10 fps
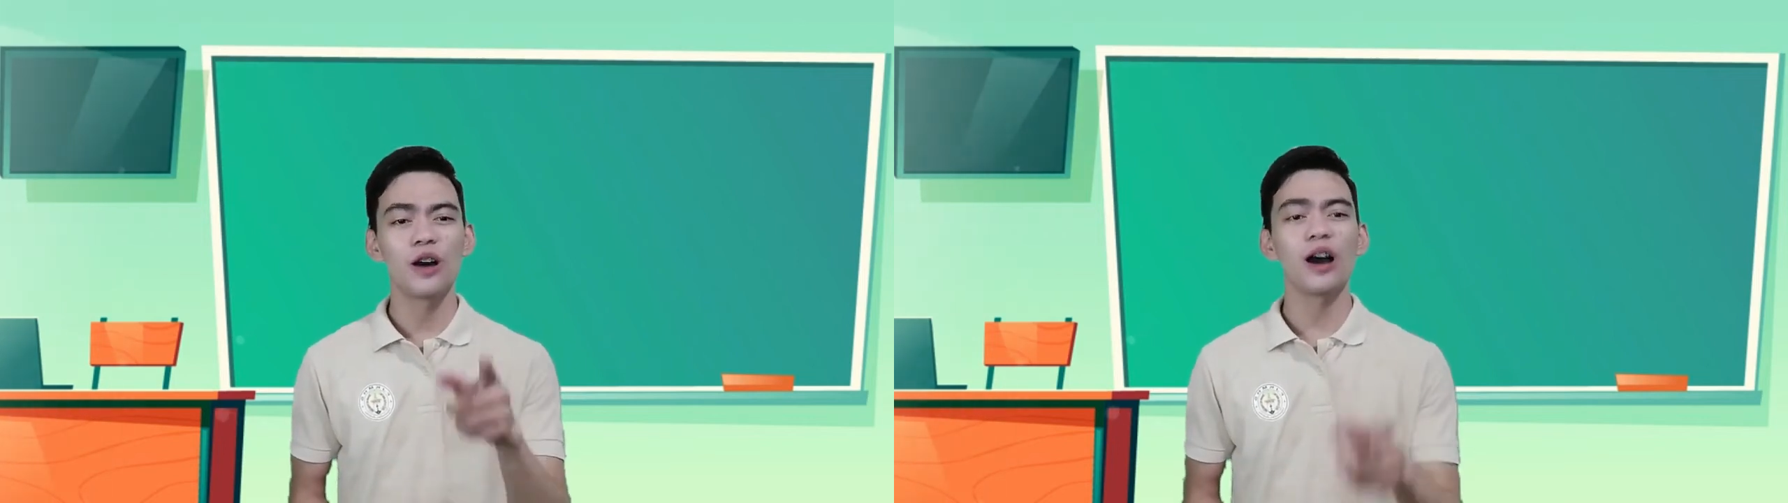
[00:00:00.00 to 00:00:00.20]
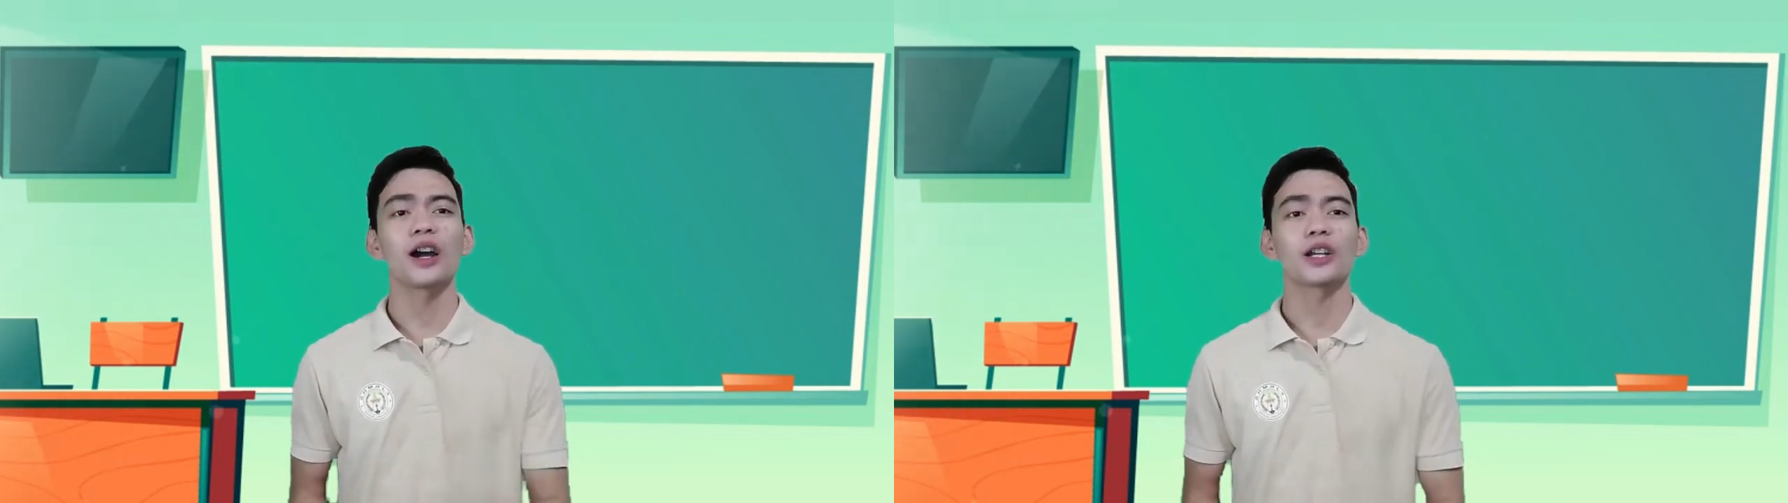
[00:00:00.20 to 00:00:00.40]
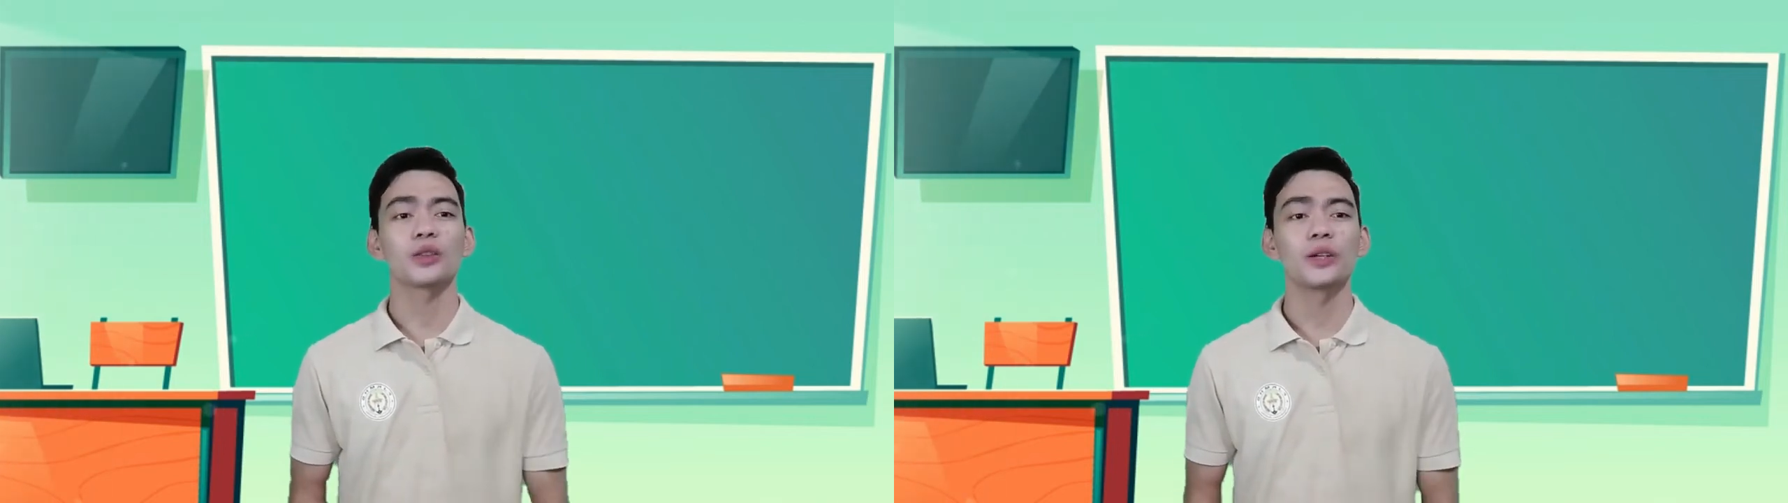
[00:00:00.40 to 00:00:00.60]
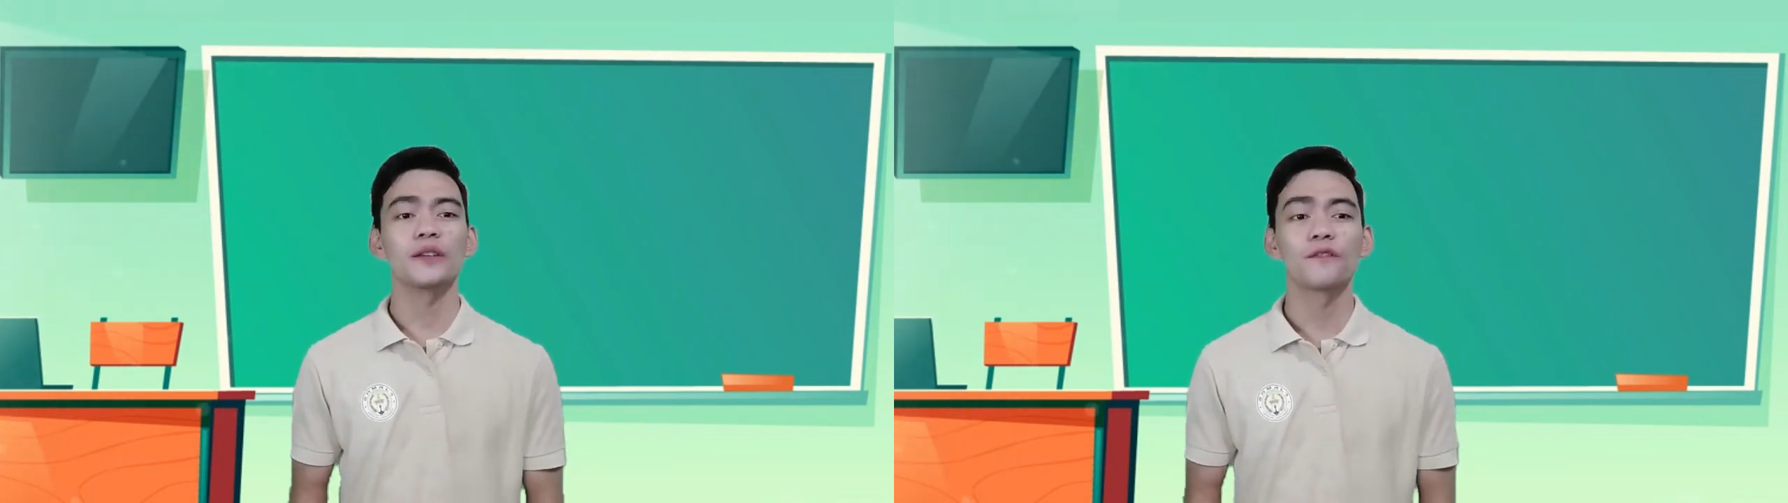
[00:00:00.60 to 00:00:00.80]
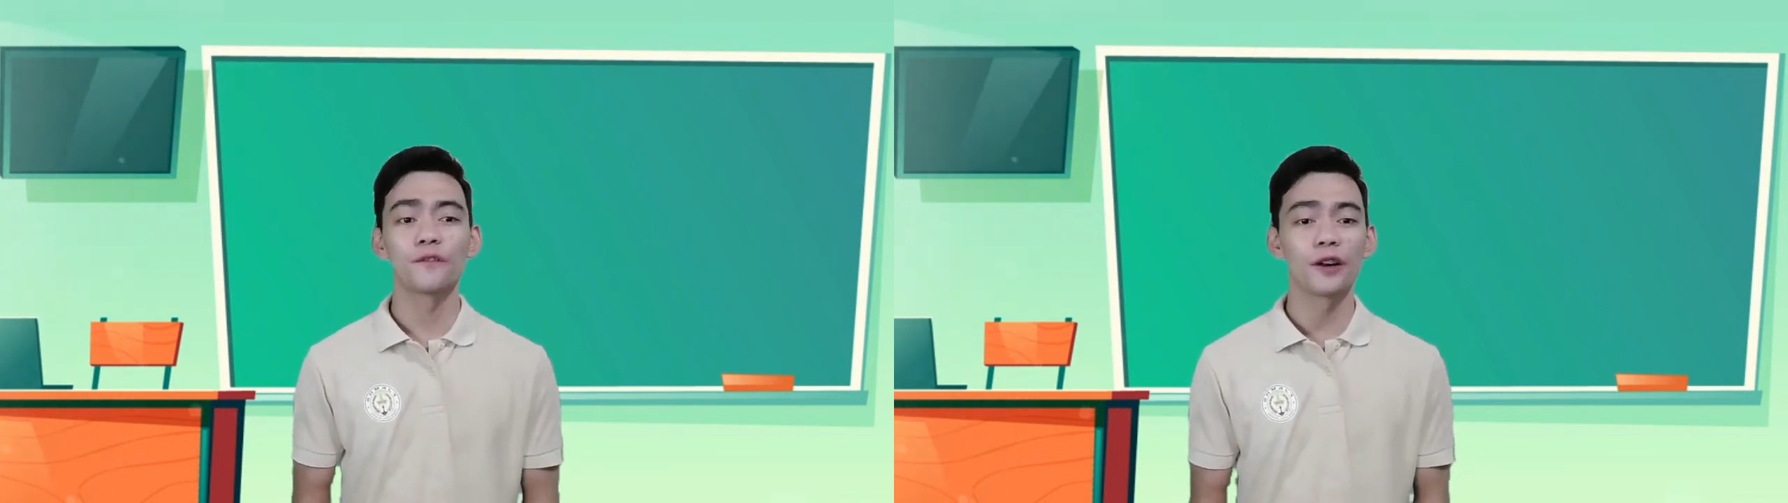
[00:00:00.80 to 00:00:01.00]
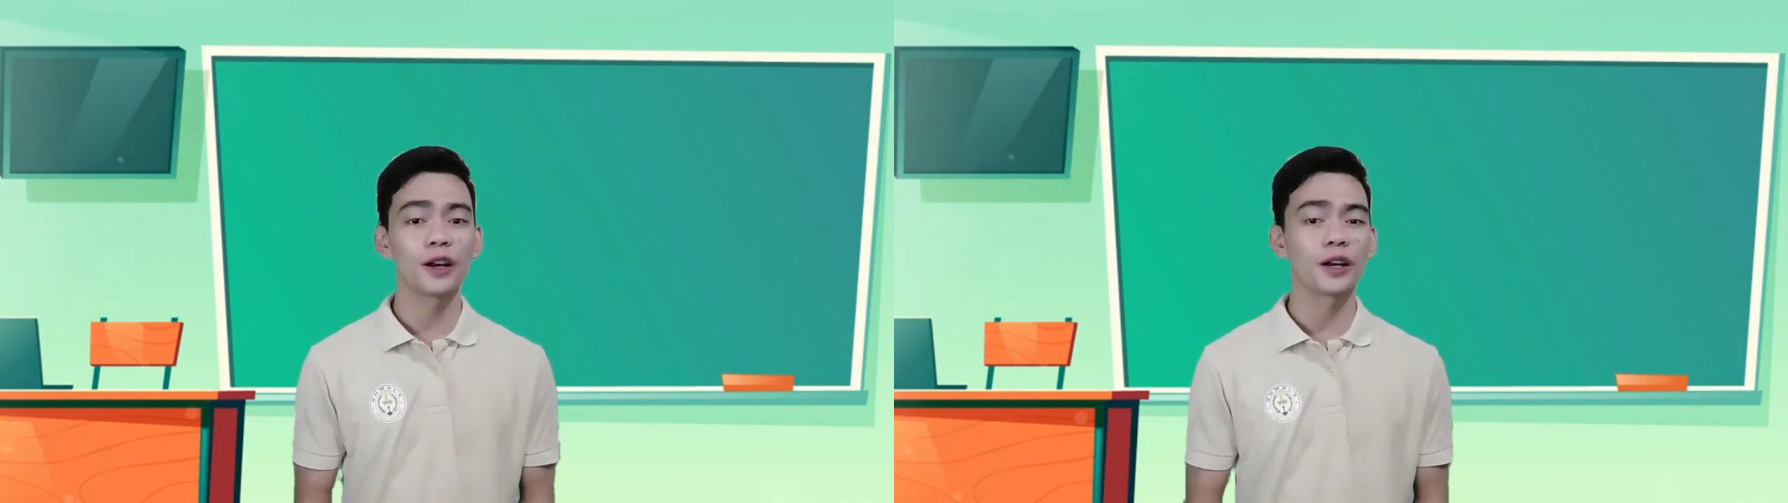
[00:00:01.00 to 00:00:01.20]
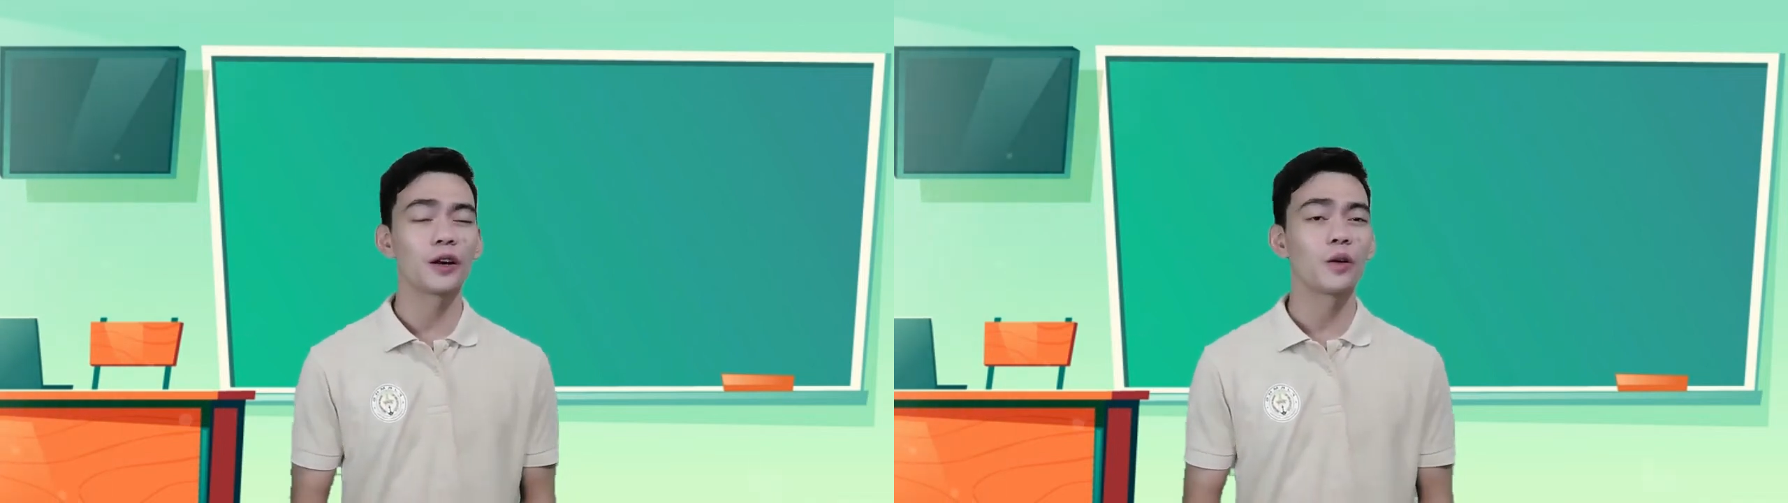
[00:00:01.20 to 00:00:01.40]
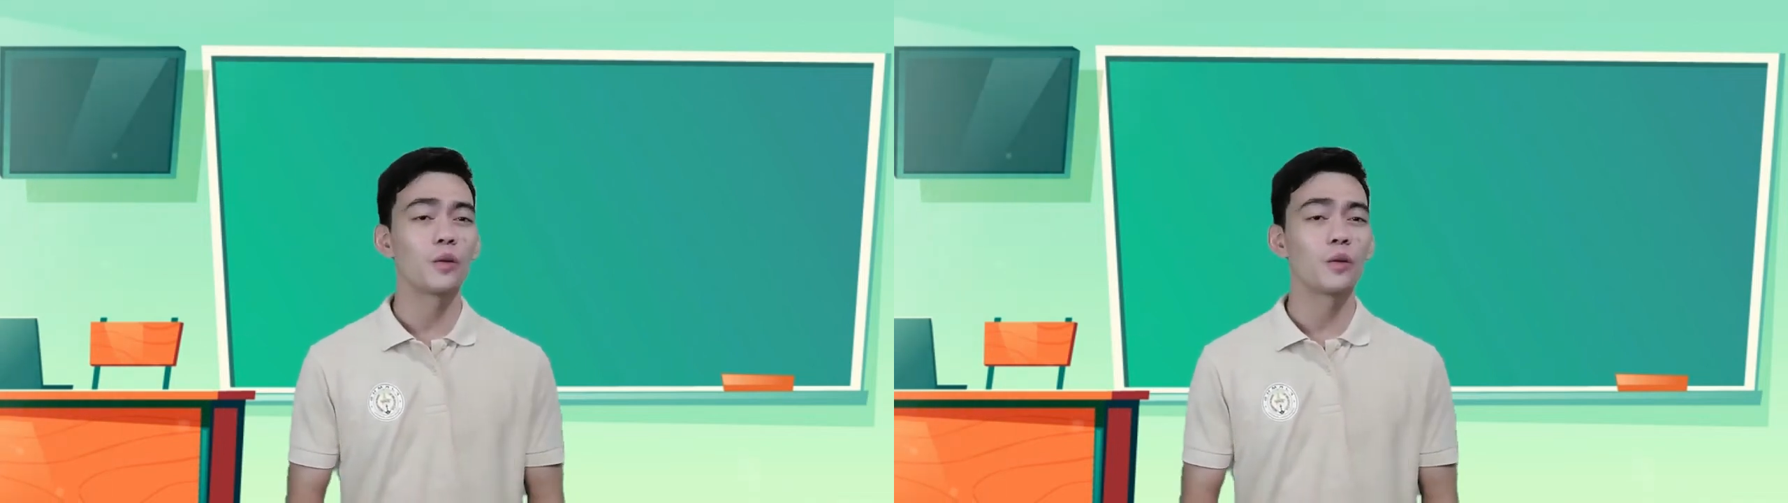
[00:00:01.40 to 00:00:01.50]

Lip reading: are to infer